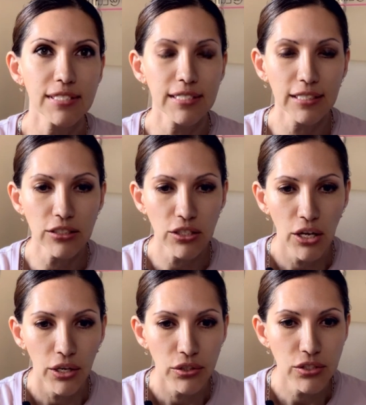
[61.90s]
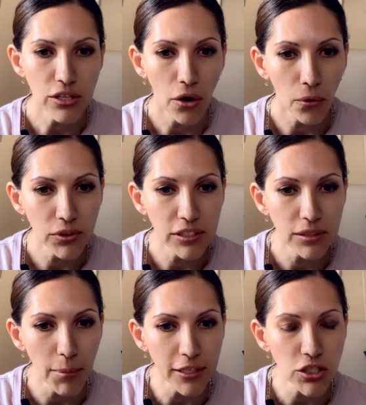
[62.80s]
stitch. So the
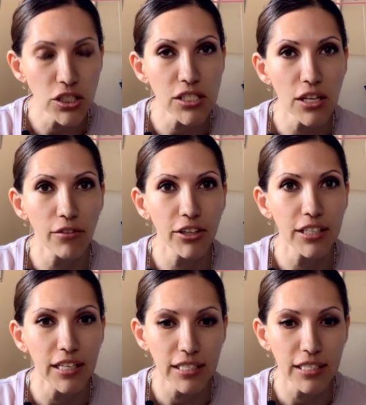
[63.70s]
dimensions of it